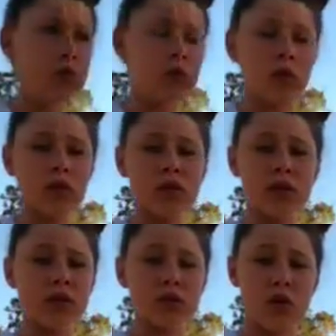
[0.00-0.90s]
or you
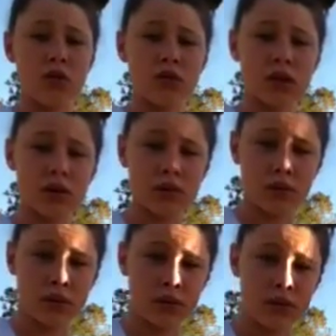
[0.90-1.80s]
can use a halter if
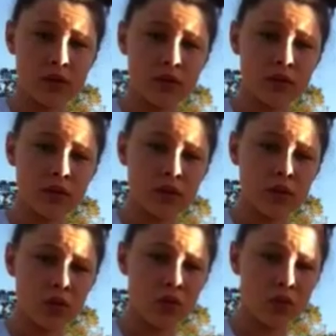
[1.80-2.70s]
you're really
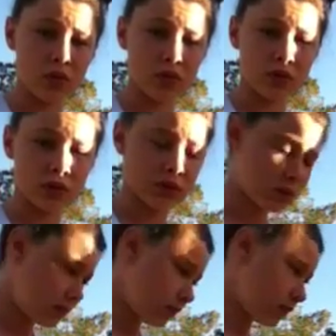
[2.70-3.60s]
good with horses.
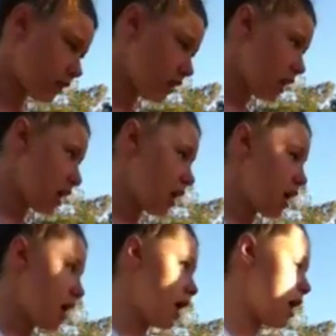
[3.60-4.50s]

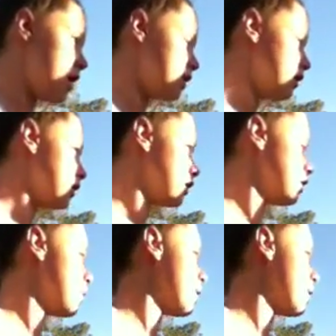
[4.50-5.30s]
And you're